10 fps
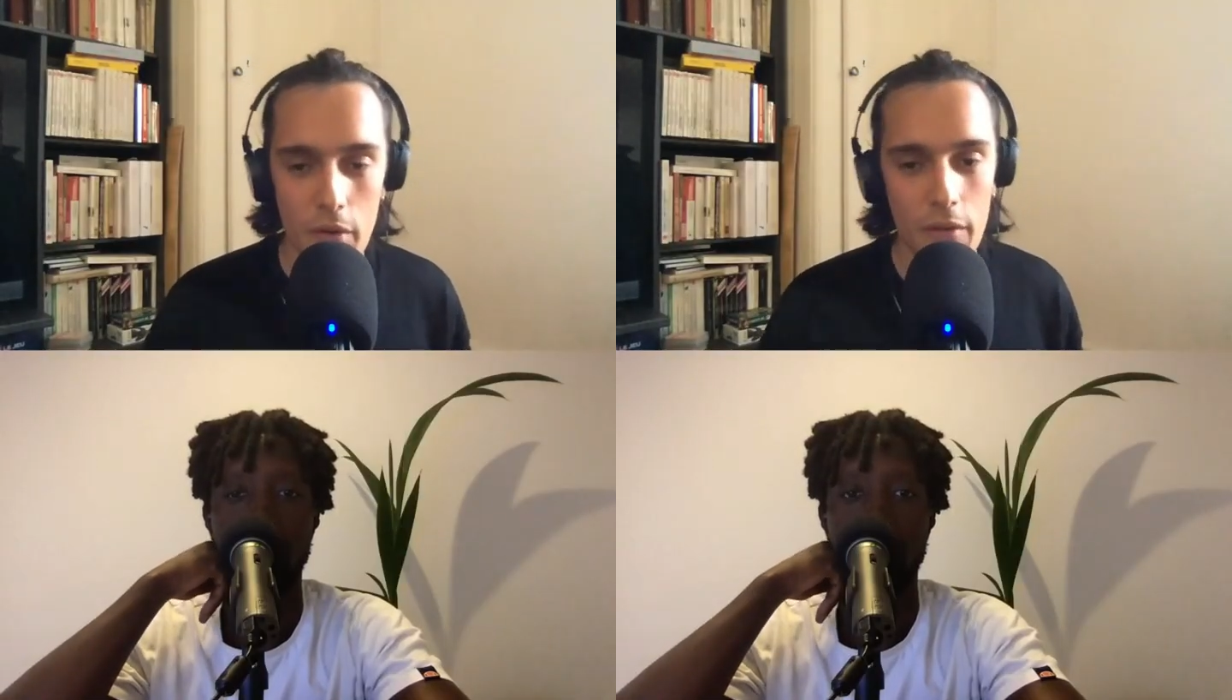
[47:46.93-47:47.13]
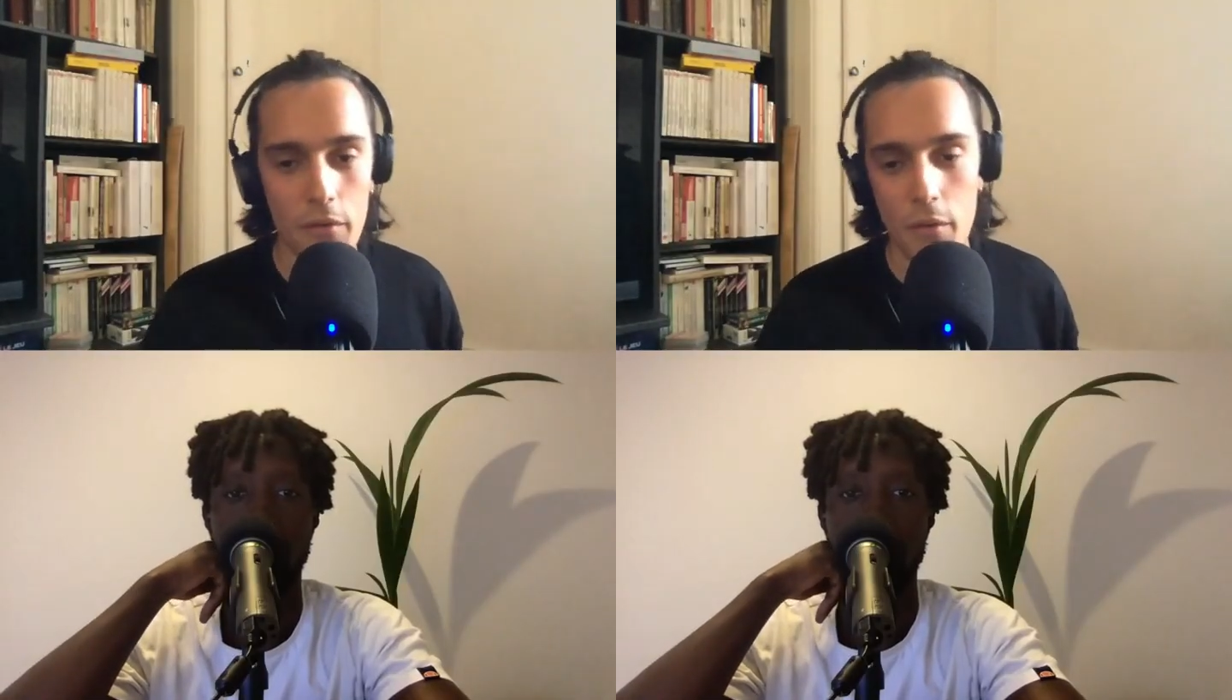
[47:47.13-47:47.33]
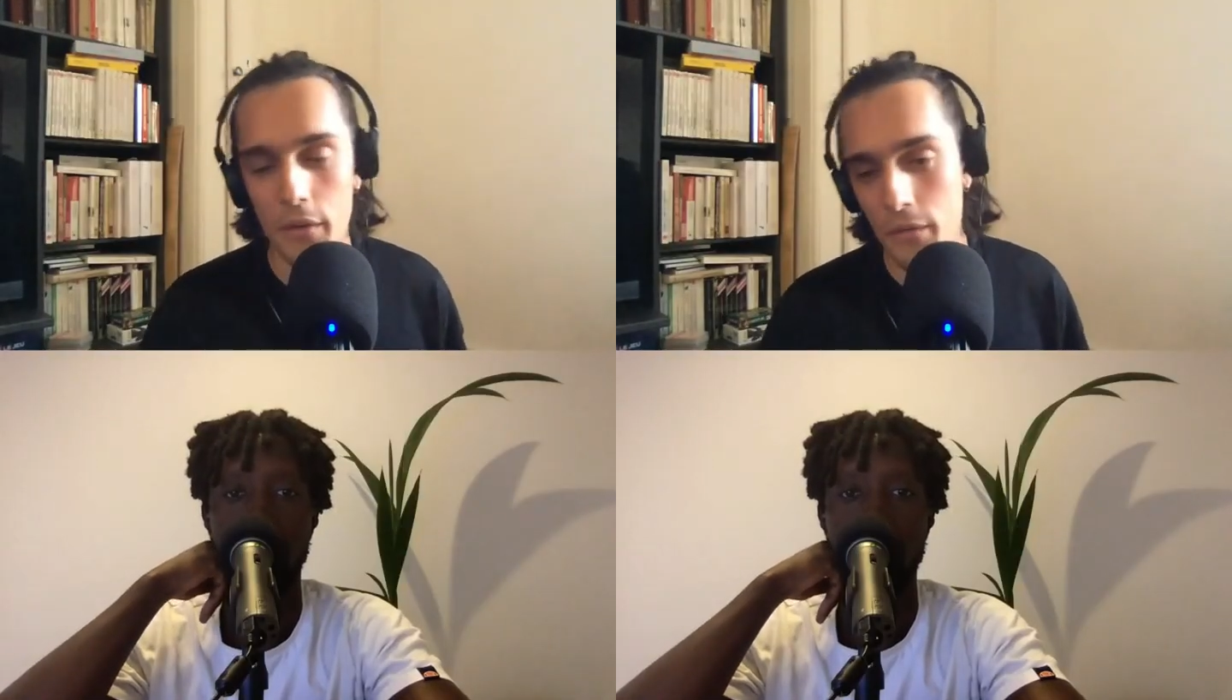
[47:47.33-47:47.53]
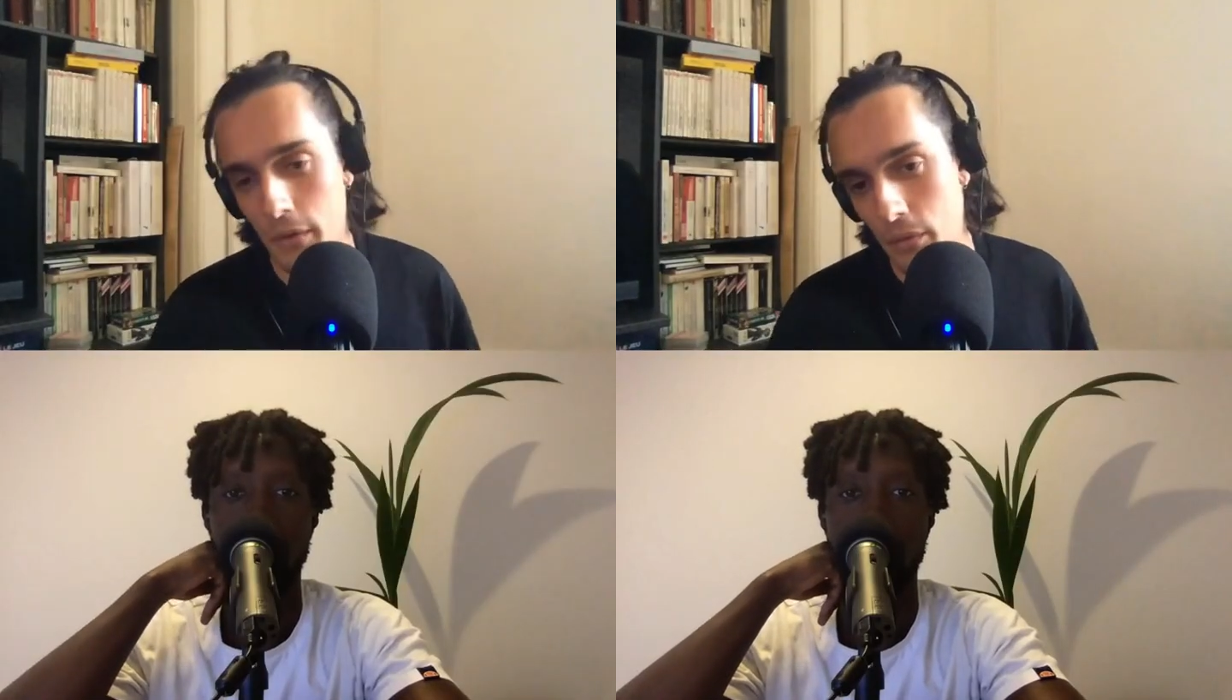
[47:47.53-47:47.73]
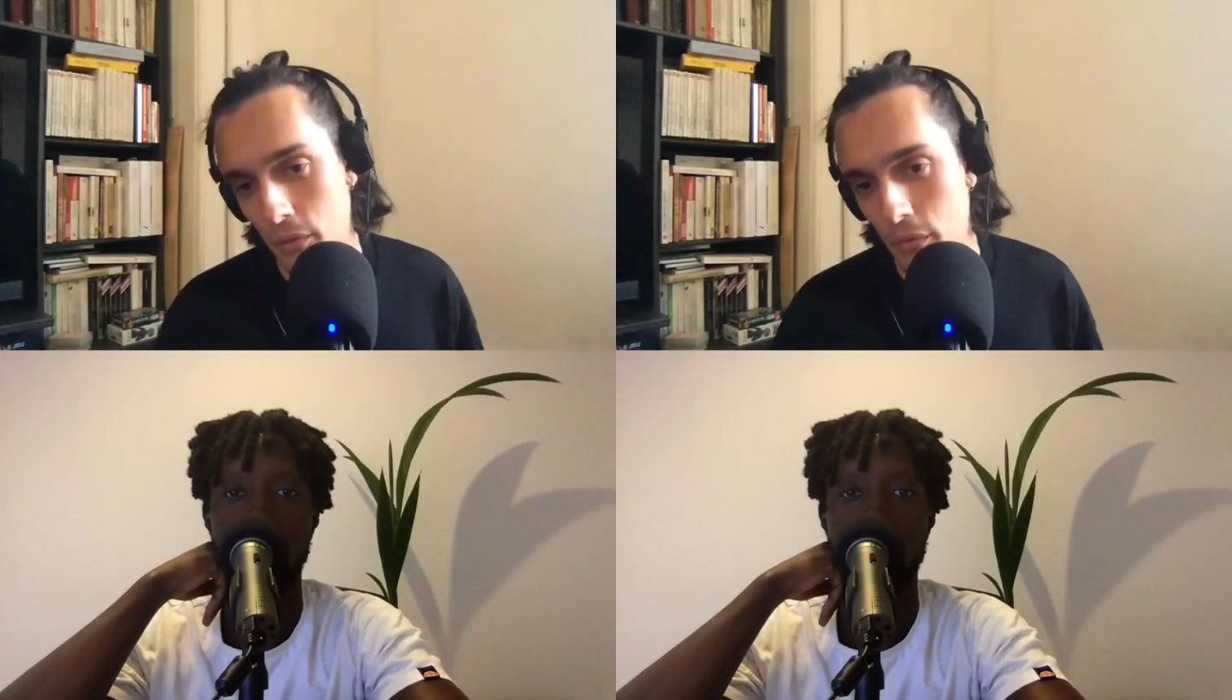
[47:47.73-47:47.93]
It's very
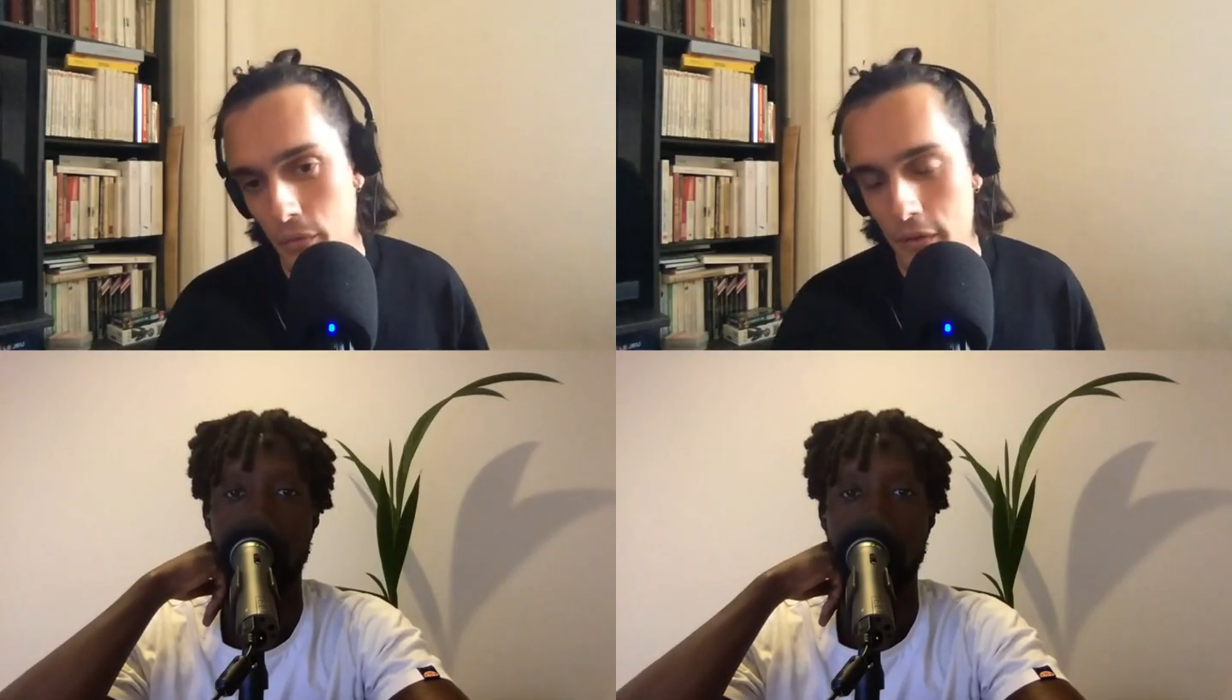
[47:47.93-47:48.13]
difficult to